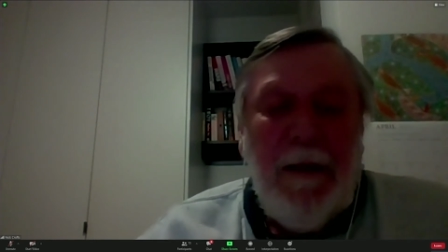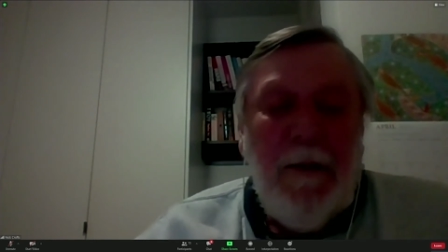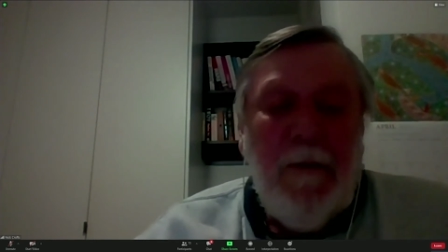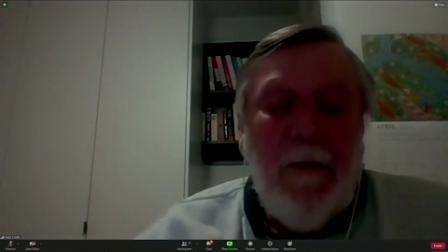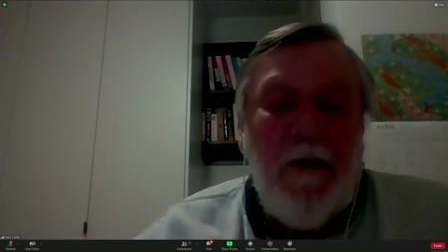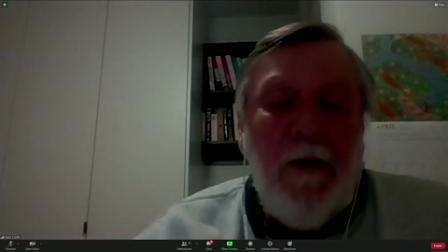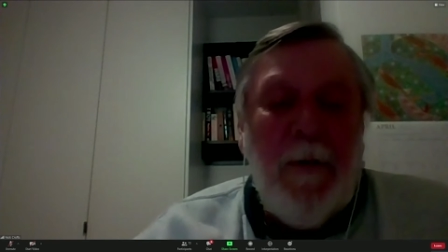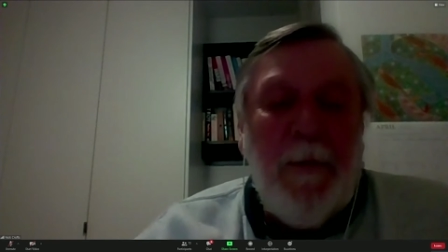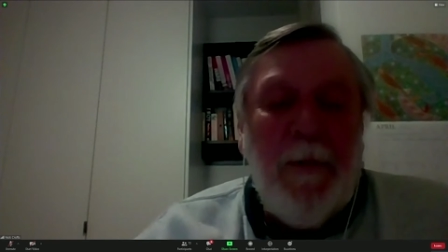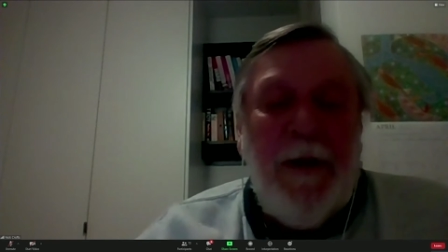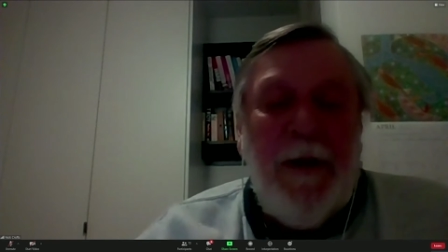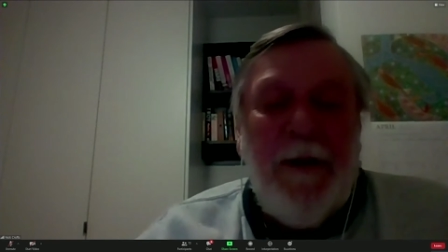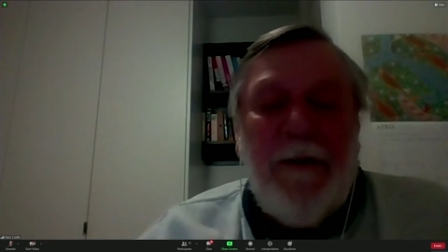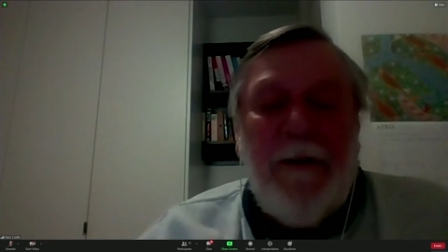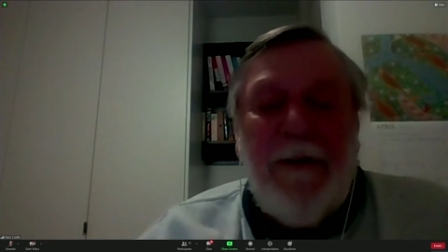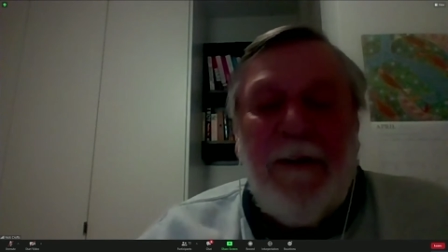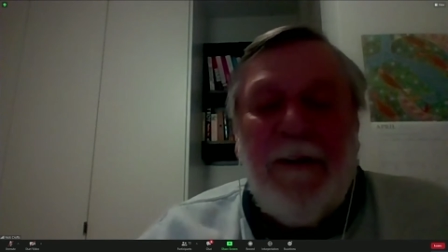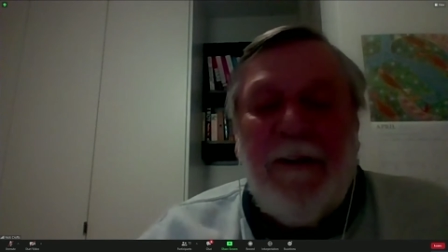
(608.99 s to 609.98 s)
We operate
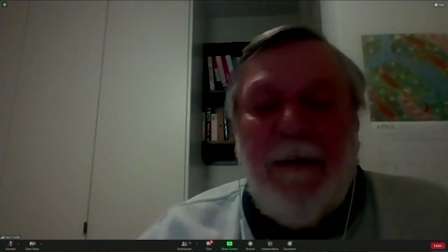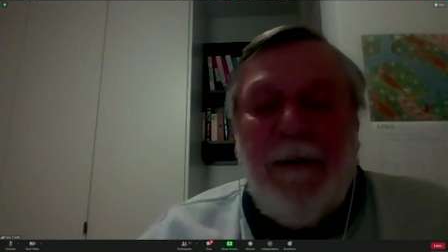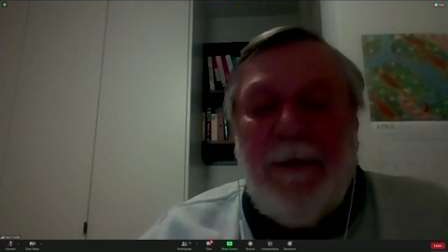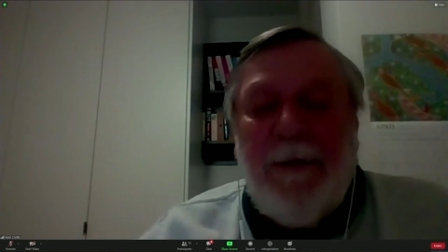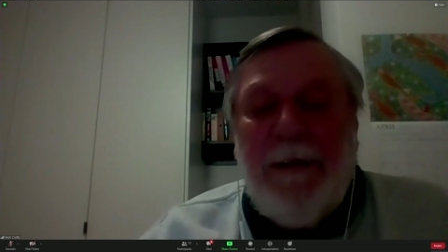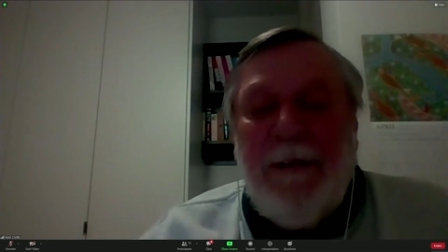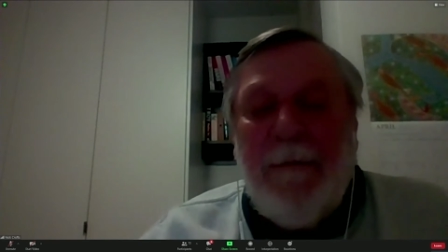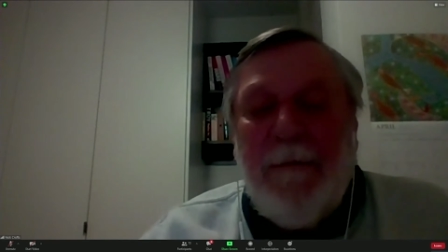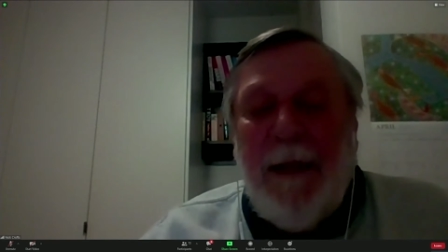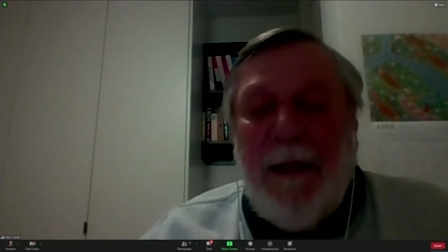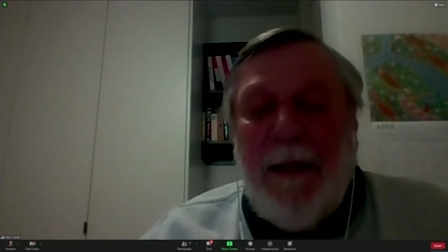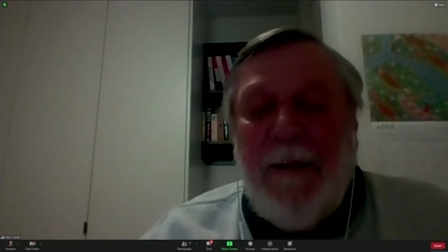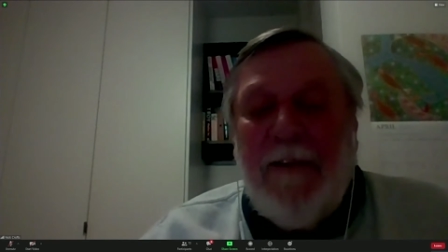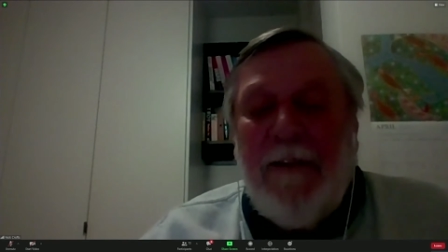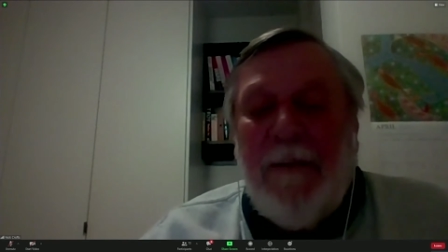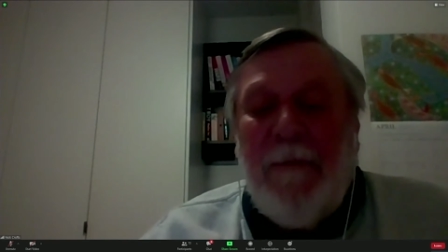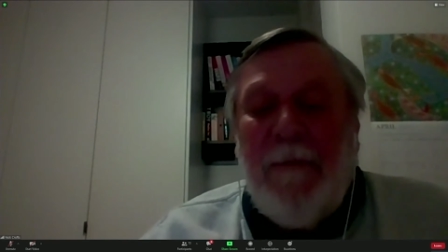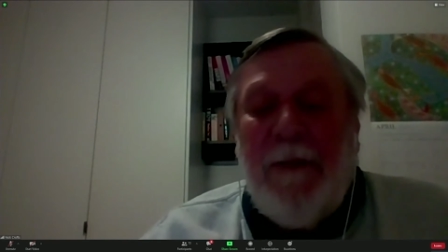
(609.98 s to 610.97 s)
on the assumption that making
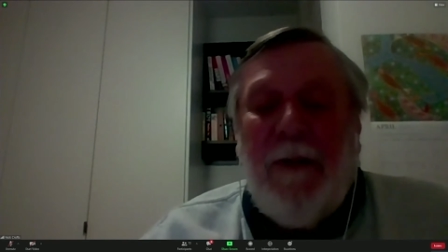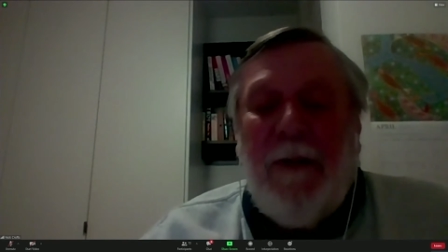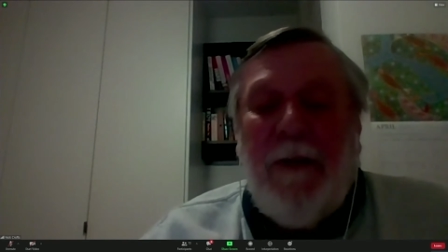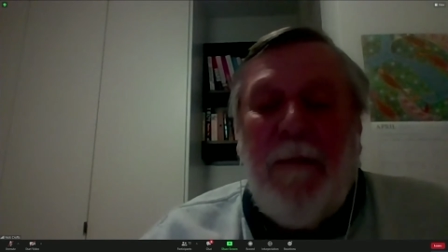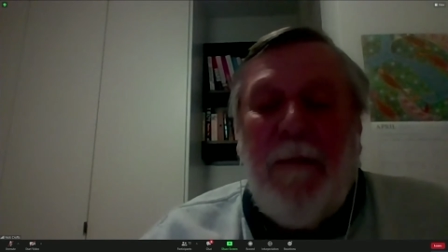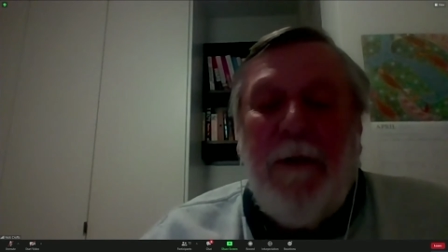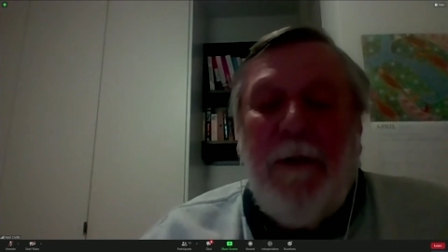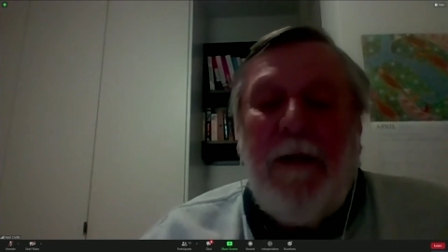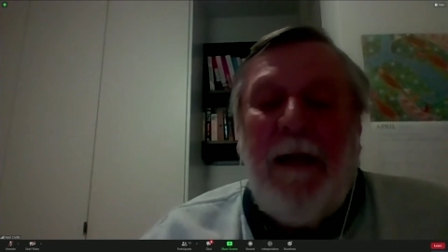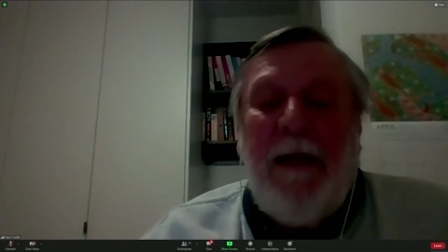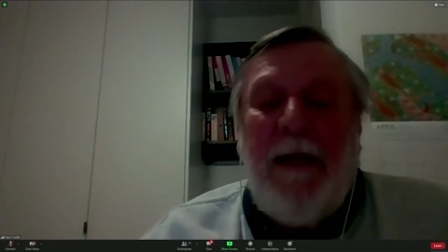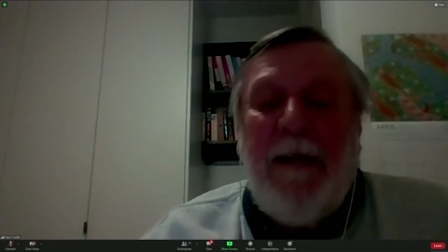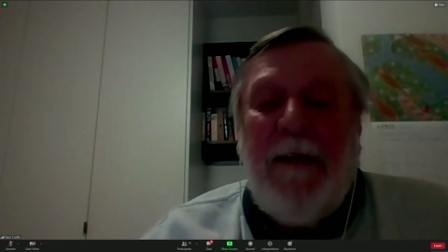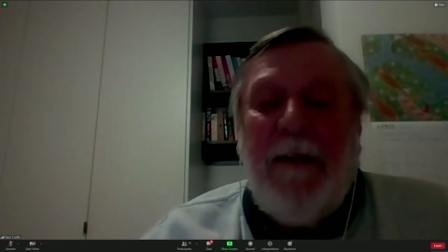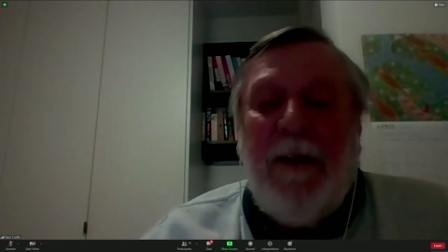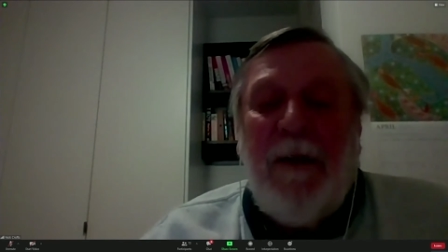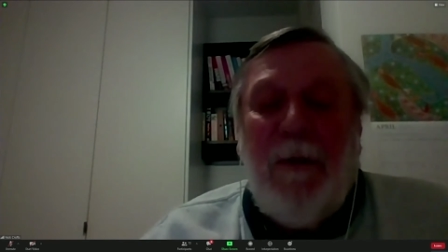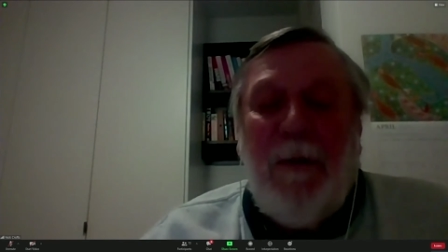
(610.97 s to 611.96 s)
something criminal
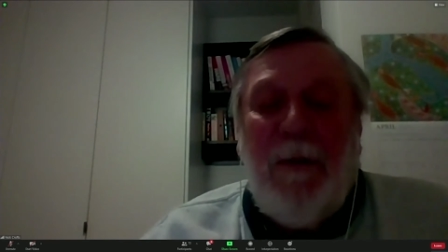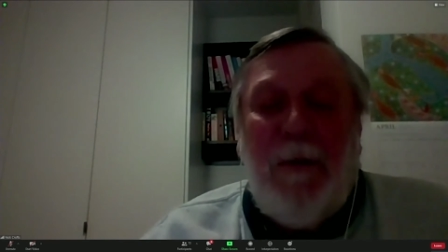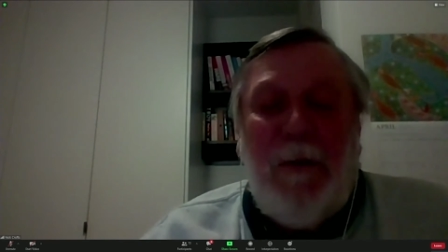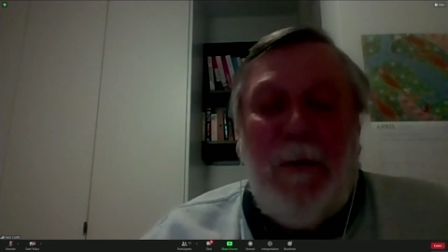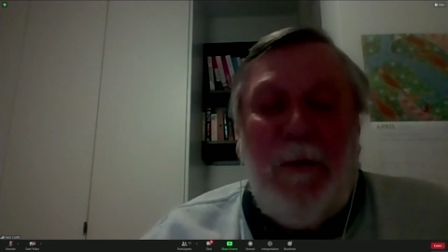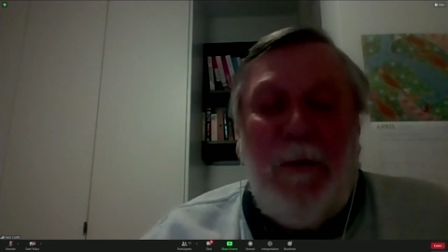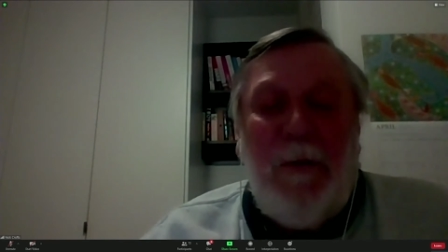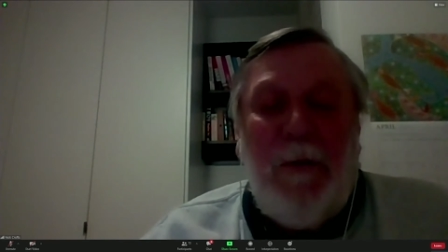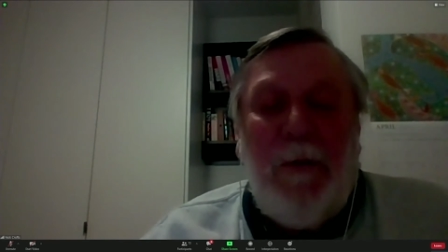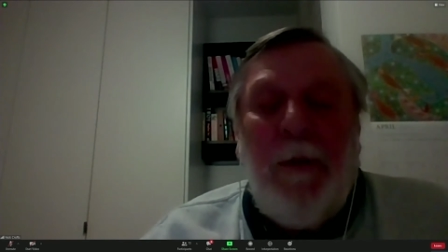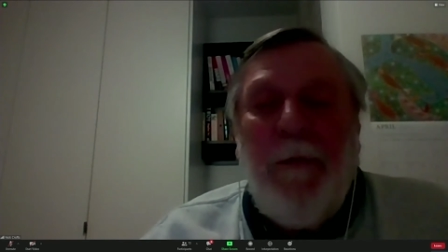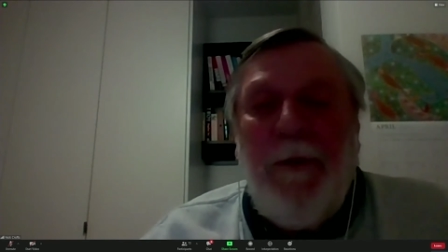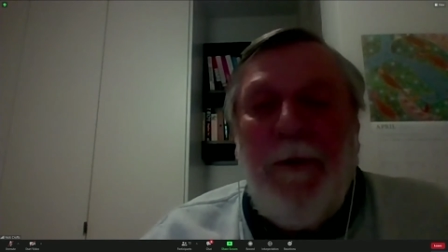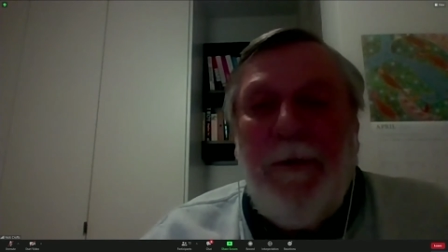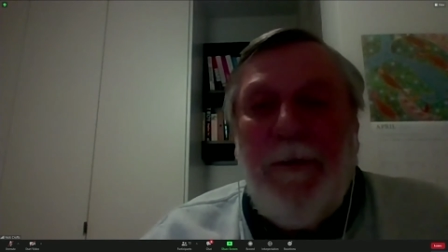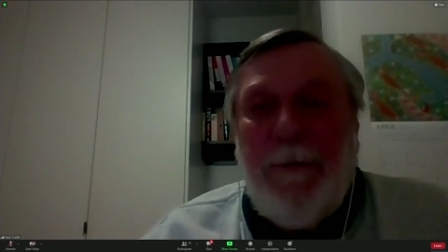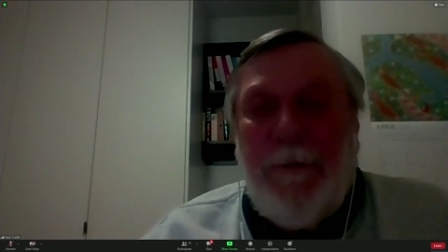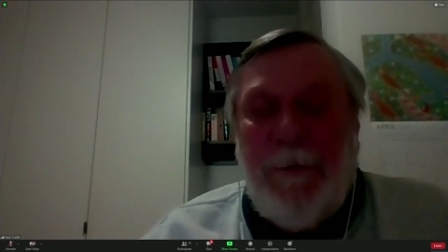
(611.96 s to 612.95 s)
under law will
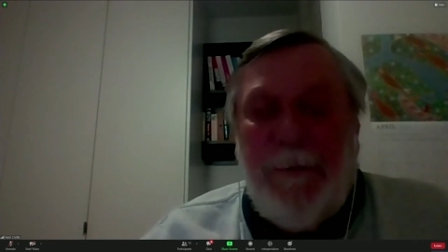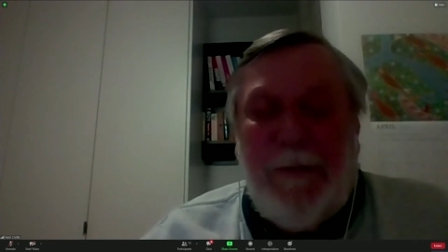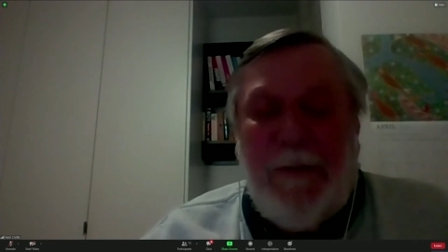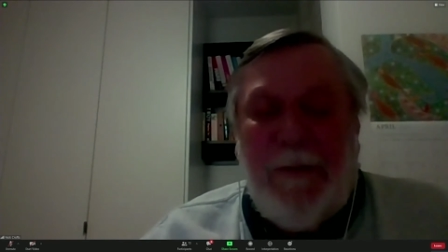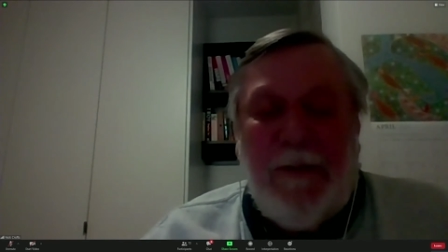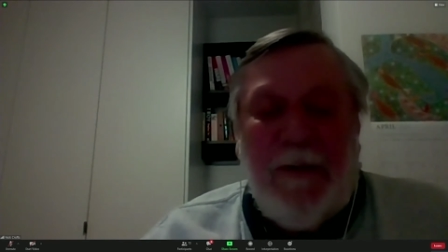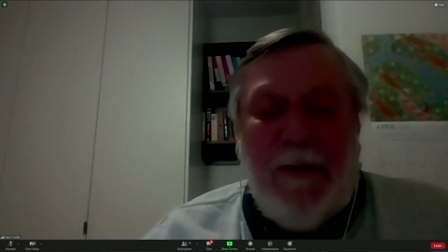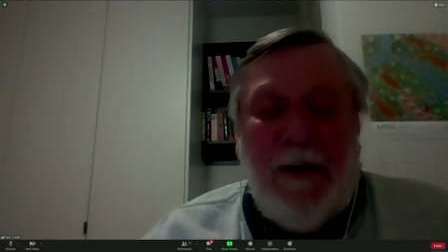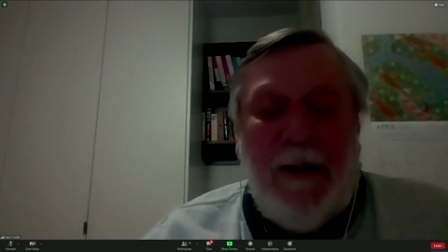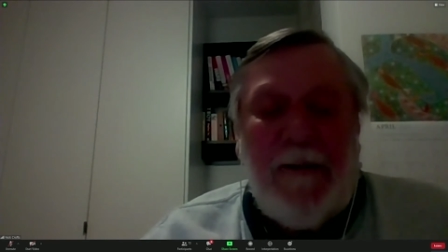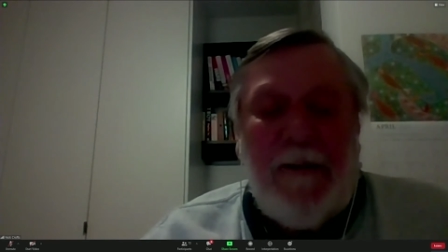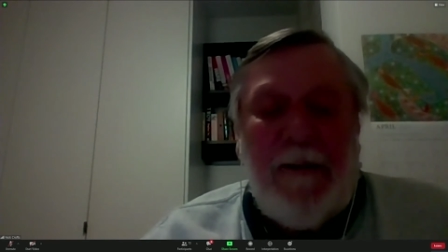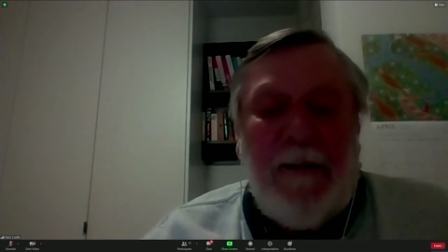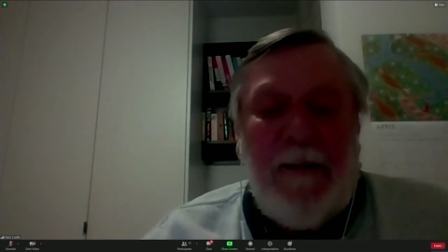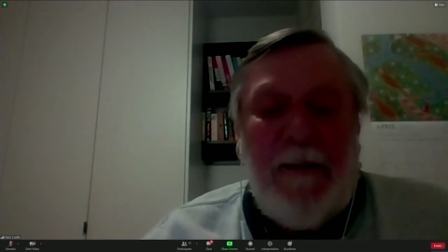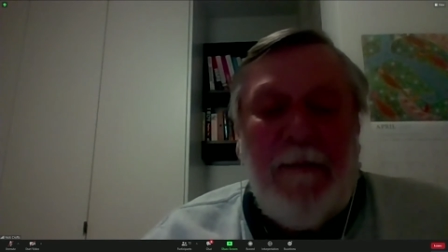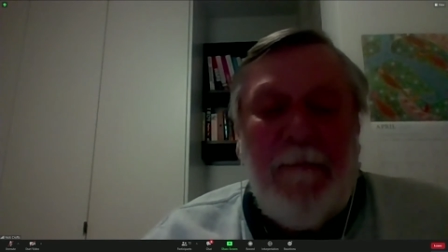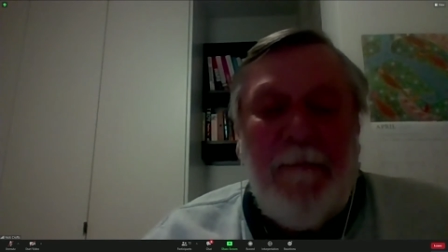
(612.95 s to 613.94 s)
remove it from
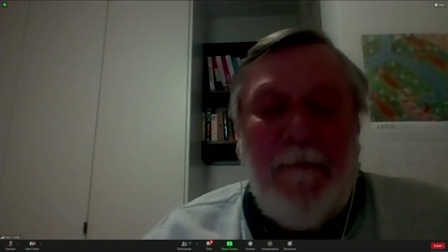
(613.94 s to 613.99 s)
society.